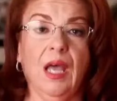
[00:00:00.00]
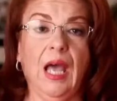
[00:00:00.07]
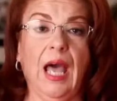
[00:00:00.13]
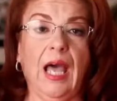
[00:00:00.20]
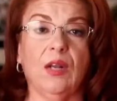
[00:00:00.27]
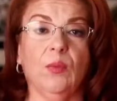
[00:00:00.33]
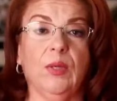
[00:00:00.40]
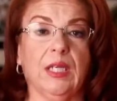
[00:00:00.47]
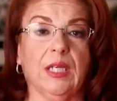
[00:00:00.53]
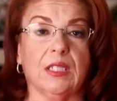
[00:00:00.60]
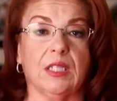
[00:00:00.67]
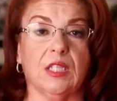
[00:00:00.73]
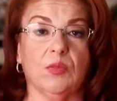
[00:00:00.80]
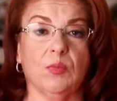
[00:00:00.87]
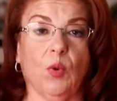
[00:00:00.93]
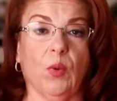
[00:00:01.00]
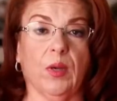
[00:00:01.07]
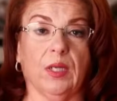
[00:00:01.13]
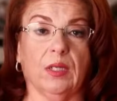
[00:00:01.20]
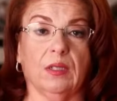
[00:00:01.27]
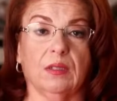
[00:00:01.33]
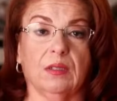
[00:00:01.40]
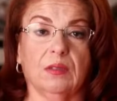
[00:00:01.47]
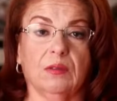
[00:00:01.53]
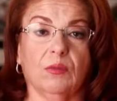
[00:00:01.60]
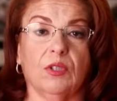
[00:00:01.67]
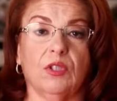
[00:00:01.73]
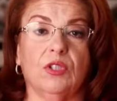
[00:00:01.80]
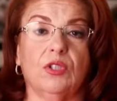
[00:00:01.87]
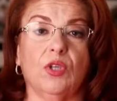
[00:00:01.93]
How do we get to this point
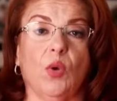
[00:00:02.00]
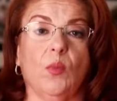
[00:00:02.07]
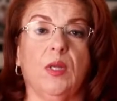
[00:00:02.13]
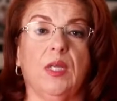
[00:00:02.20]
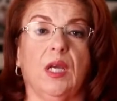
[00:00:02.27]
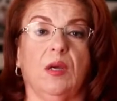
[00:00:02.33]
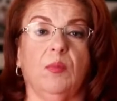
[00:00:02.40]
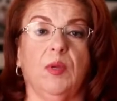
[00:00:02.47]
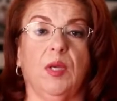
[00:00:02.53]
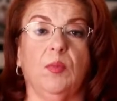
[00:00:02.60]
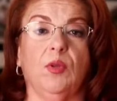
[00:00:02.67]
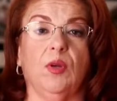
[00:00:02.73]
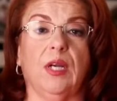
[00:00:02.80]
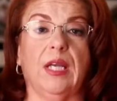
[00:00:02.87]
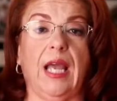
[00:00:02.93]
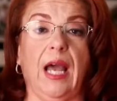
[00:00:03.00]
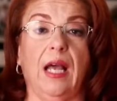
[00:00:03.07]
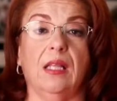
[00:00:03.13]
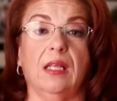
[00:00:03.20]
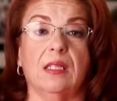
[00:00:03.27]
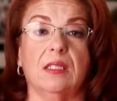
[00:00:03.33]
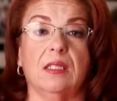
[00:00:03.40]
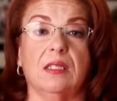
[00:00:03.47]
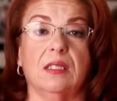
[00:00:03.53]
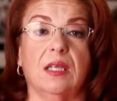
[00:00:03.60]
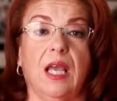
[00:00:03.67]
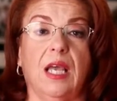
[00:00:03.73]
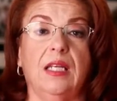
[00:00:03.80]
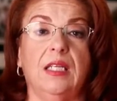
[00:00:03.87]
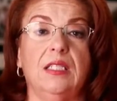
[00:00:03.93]
where so many young people are callous
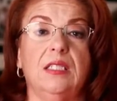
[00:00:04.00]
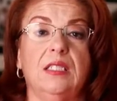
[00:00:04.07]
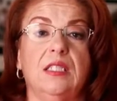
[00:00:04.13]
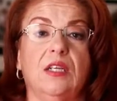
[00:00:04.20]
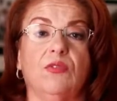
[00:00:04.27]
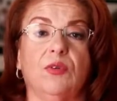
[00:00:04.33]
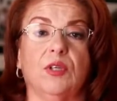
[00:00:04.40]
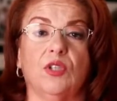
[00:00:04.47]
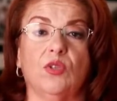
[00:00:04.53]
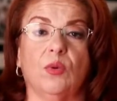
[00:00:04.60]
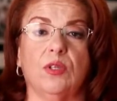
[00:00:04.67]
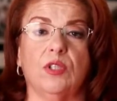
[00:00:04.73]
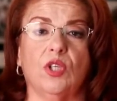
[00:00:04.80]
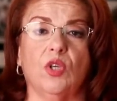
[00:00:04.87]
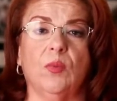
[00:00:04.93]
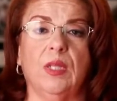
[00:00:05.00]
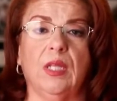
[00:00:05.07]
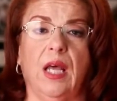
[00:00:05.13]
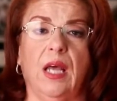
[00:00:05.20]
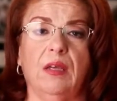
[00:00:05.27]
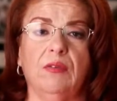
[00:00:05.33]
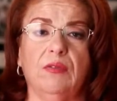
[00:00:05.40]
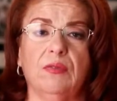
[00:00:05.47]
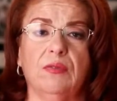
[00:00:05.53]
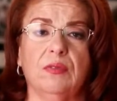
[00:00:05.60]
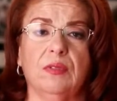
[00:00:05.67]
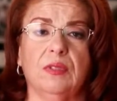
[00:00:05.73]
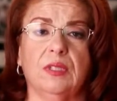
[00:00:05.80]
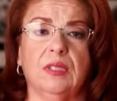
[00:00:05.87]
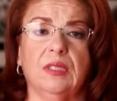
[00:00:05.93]
and indifferent towards human life?
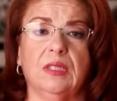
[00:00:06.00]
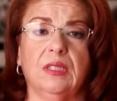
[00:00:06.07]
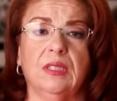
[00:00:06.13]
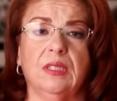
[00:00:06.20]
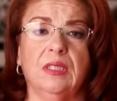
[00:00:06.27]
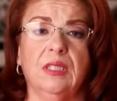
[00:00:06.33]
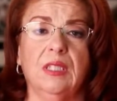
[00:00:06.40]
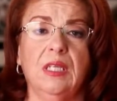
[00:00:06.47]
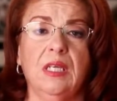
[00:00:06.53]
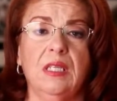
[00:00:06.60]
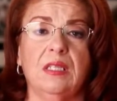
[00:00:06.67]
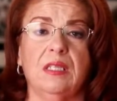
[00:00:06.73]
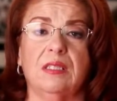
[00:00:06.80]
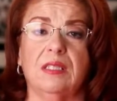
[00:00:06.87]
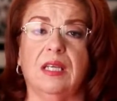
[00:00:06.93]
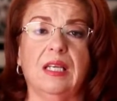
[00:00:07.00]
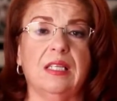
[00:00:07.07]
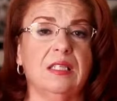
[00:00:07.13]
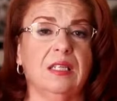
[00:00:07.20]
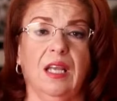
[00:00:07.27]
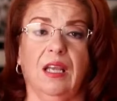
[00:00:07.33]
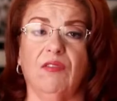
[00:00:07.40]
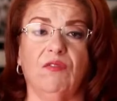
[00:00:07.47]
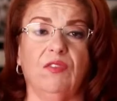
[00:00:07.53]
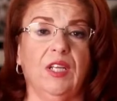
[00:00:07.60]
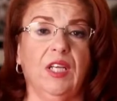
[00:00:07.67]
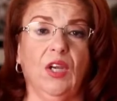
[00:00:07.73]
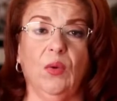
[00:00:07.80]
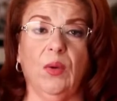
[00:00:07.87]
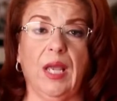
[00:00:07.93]
This isn't a
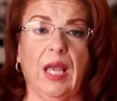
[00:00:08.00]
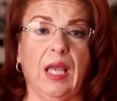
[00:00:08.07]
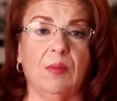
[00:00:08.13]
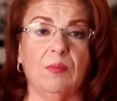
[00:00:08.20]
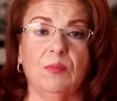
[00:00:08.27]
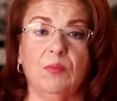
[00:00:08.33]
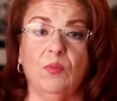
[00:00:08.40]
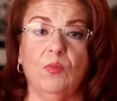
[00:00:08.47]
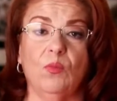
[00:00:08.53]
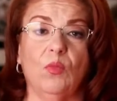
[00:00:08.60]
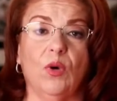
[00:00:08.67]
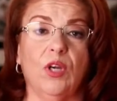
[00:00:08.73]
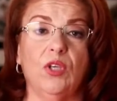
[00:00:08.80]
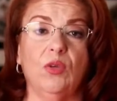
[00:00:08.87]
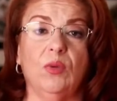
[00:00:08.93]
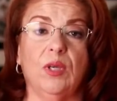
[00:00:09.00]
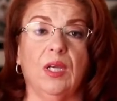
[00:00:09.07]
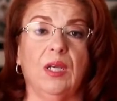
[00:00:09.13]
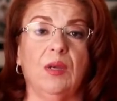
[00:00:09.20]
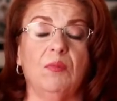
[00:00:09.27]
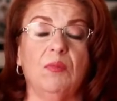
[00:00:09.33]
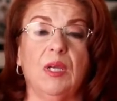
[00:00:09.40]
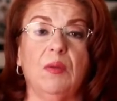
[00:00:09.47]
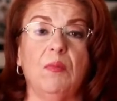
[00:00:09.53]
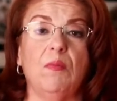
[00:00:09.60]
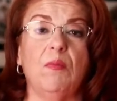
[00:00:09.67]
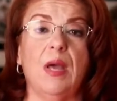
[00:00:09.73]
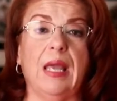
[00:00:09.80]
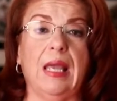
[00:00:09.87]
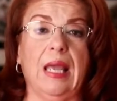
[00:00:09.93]
video game where you can commit
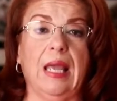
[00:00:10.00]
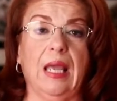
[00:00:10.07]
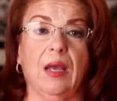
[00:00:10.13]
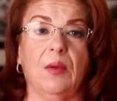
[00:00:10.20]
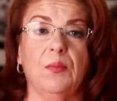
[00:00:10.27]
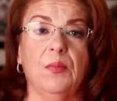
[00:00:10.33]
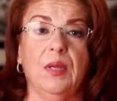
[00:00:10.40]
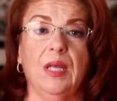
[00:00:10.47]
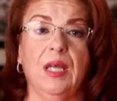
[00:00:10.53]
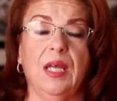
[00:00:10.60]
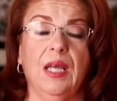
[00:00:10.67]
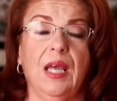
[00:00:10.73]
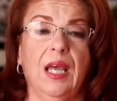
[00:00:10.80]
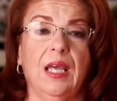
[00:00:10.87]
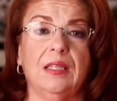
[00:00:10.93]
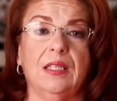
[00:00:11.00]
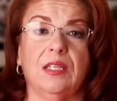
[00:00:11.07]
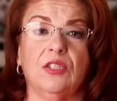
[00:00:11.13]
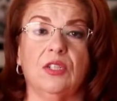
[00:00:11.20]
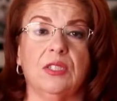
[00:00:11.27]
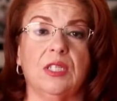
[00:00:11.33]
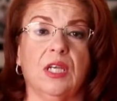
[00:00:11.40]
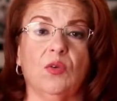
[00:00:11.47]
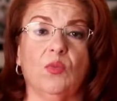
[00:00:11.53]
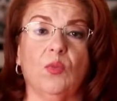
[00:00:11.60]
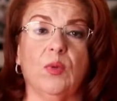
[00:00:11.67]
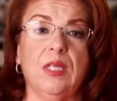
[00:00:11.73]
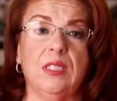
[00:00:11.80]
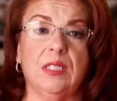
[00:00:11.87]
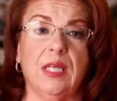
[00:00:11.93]
mayhem and then just hit
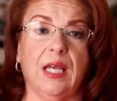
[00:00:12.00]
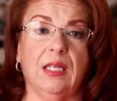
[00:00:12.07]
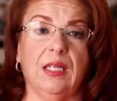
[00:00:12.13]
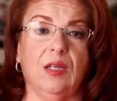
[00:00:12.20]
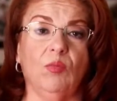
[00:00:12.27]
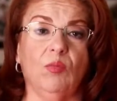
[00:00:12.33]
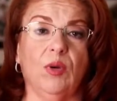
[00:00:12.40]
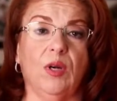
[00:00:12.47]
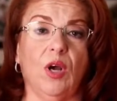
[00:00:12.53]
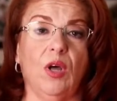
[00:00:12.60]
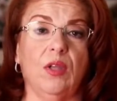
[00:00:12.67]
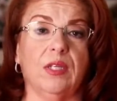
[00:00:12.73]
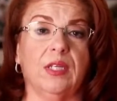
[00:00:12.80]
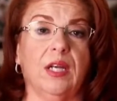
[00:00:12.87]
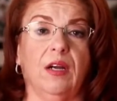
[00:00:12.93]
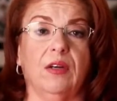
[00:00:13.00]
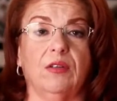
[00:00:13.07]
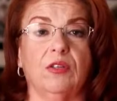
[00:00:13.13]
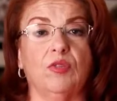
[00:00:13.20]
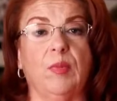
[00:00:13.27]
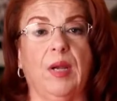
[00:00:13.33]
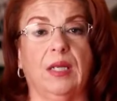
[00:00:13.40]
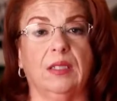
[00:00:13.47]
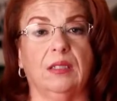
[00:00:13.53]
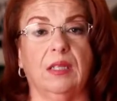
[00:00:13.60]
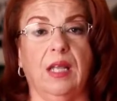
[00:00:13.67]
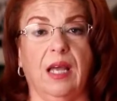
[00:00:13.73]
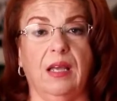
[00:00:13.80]
reset and bring all the characters back to